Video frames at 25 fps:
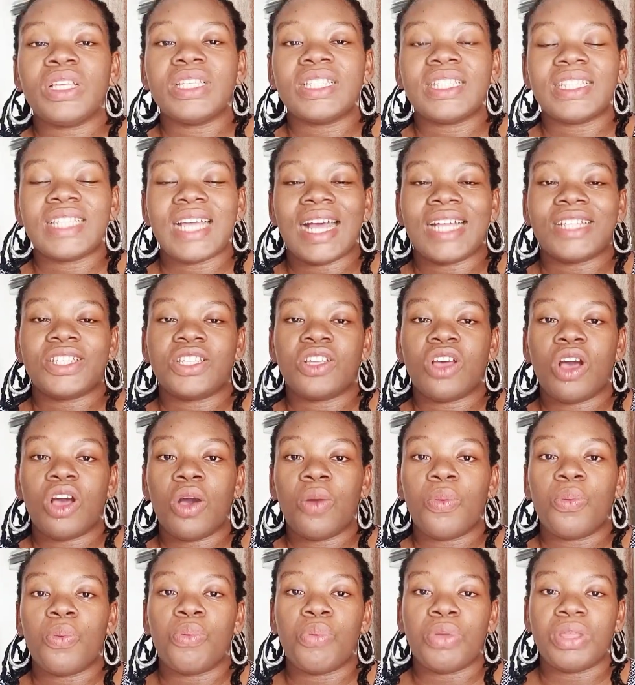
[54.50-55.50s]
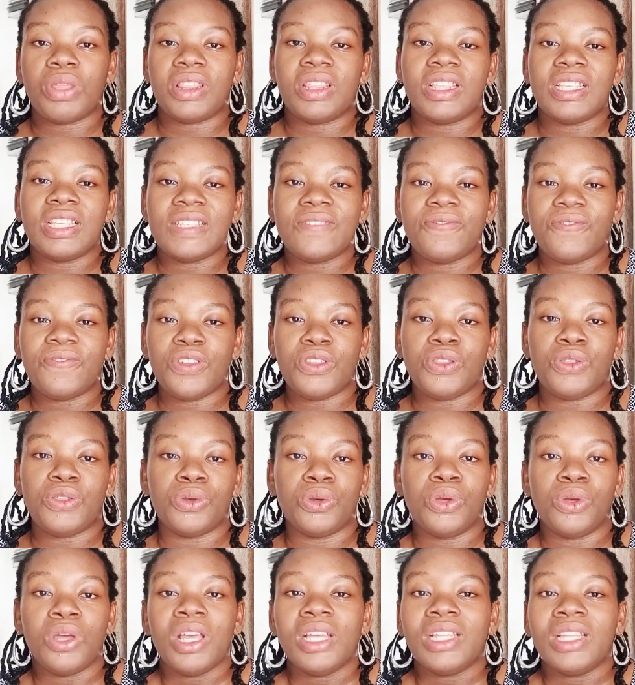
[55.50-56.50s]
we start off with this
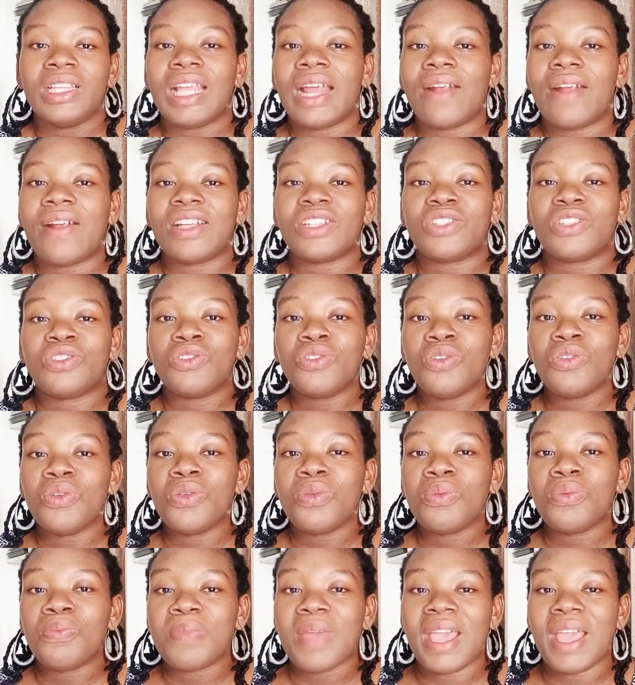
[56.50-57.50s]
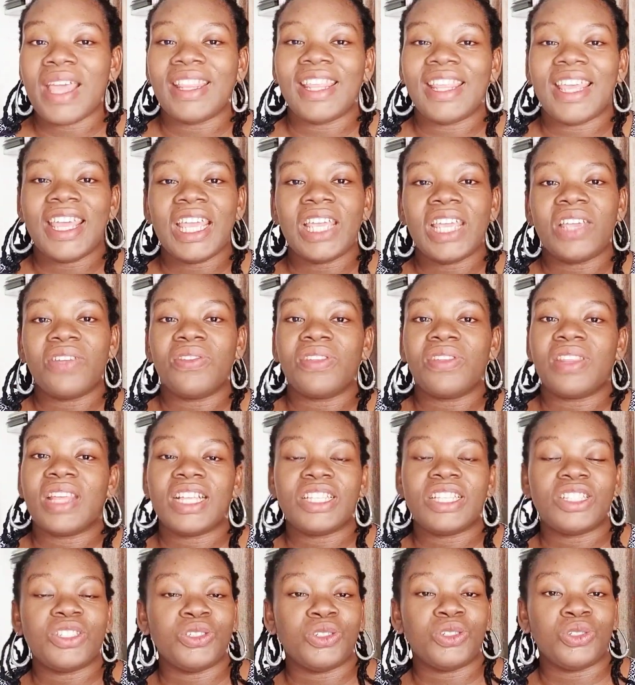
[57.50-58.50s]
video, there are two main
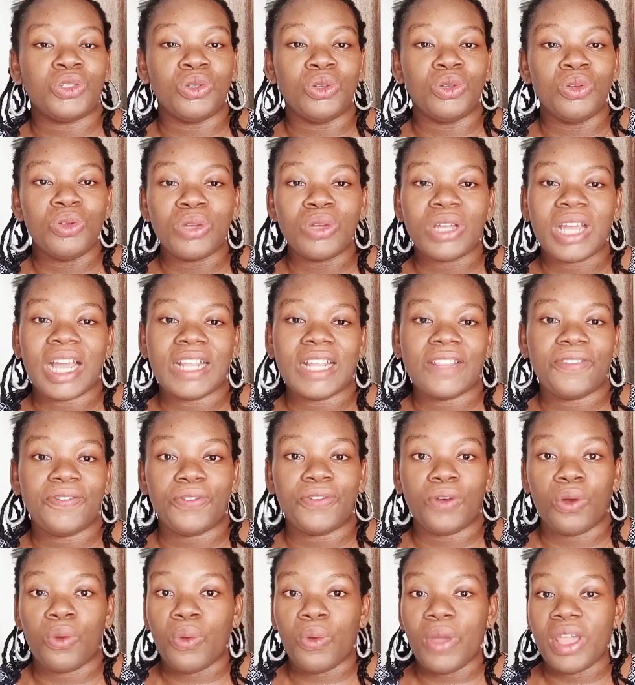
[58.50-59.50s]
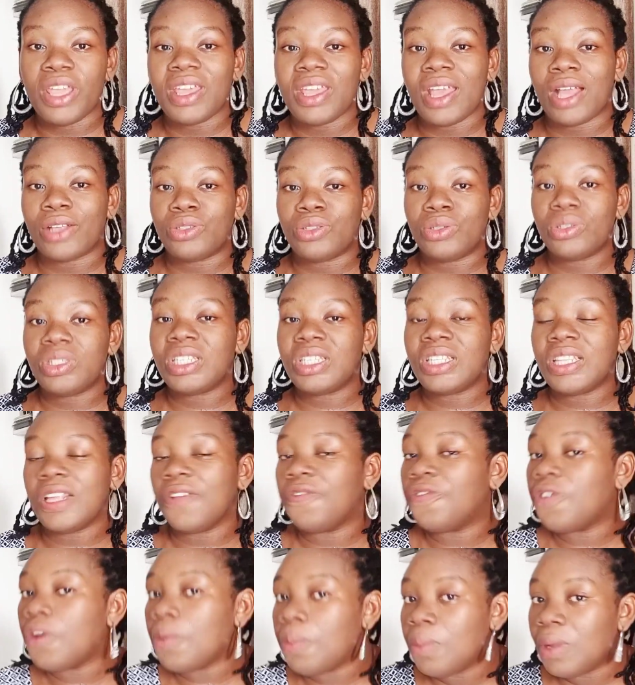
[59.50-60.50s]
ingredients you should look at for when you are choosing
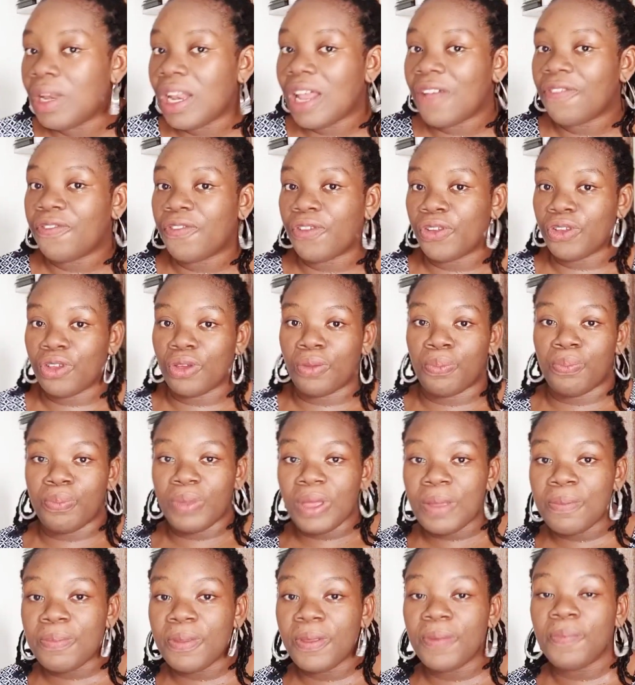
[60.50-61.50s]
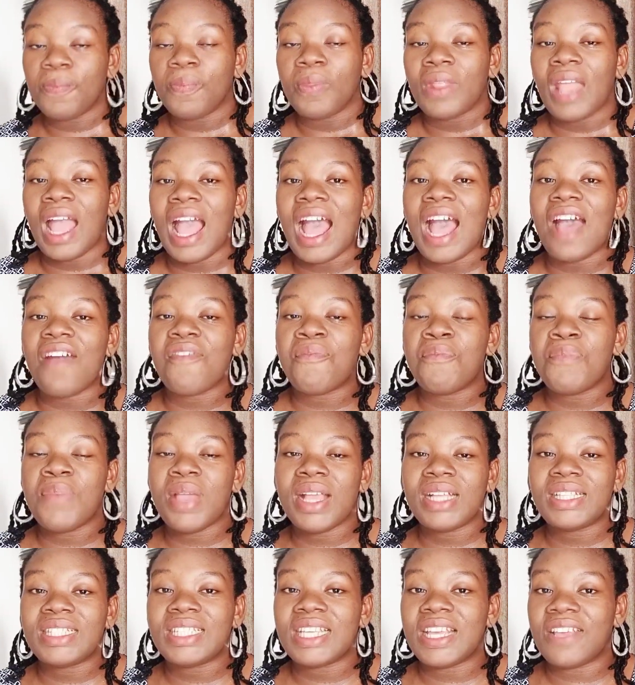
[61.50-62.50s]
a formula for your baby. I've
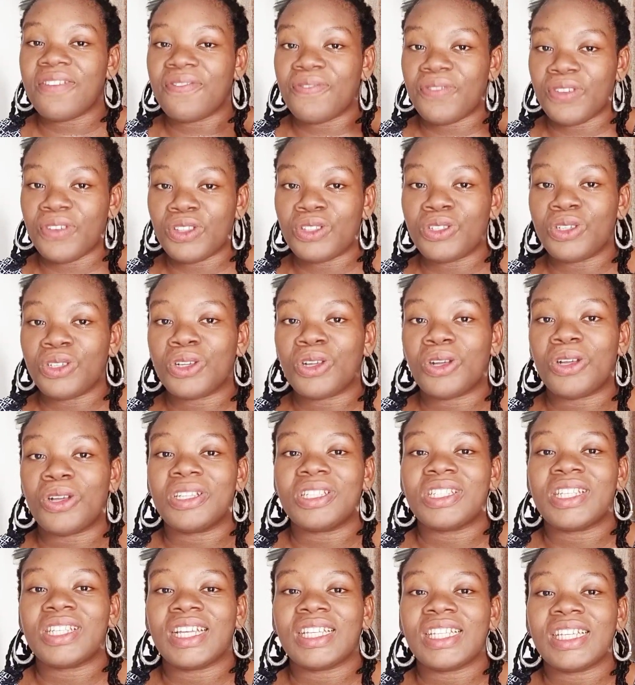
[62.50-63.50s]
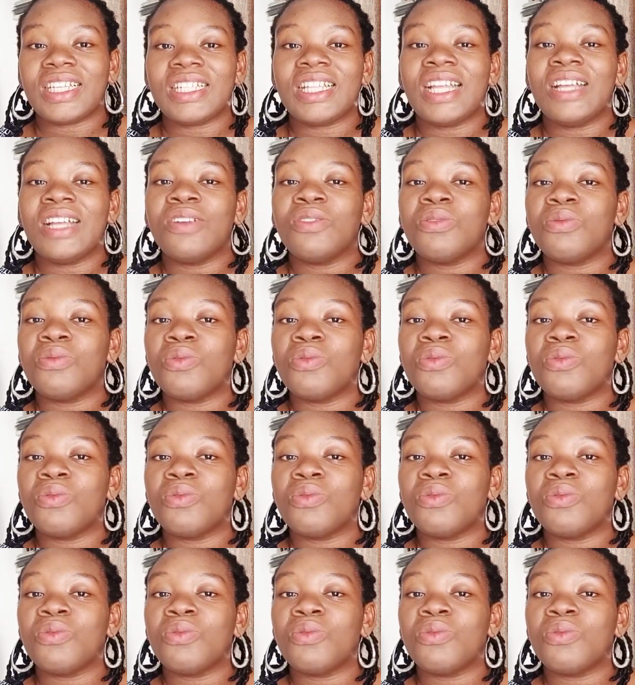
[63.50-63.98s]
made a video concerning